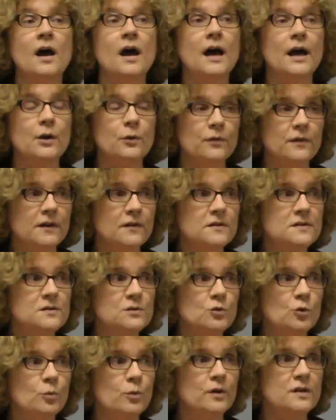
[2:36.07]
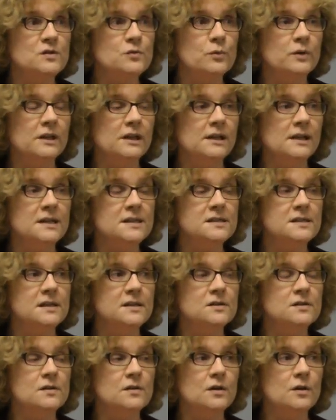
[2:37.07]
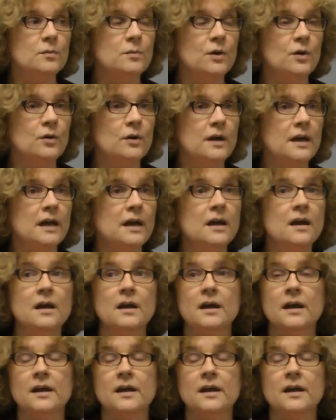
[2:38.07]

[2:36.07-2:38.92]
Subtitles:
I don't think the school board is really listening to the community,